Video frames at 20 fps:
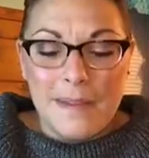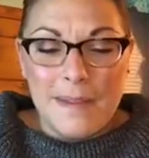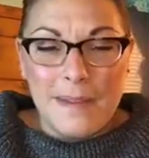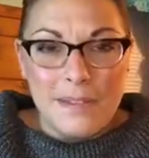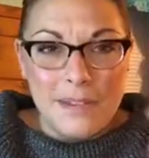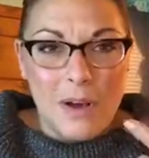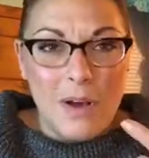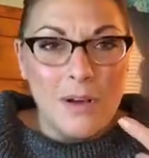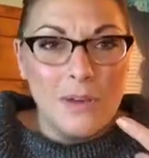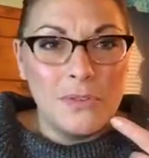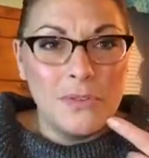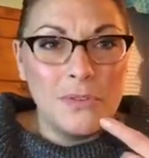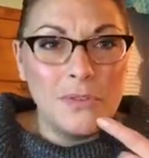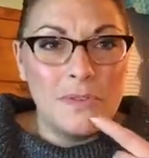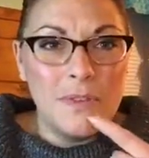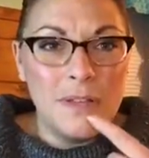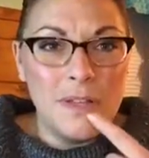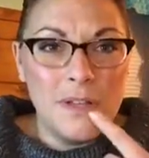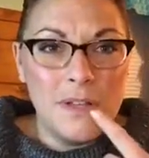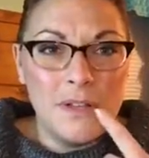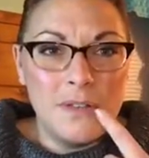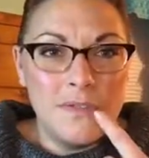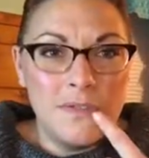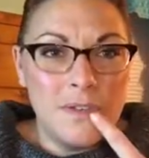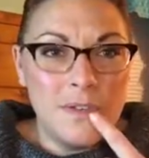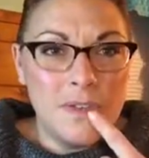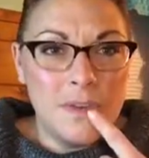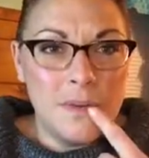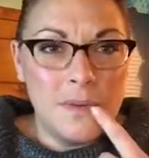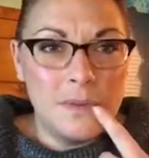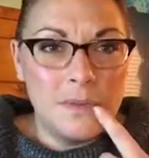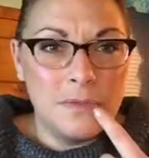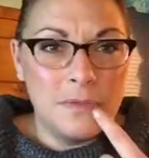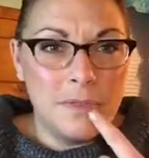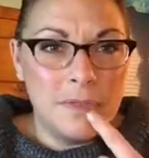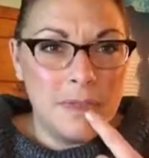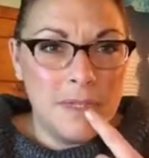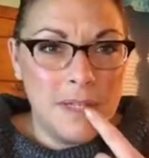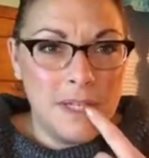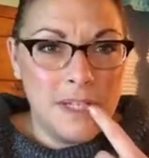It's also really good for those
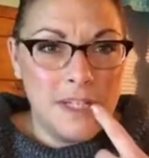really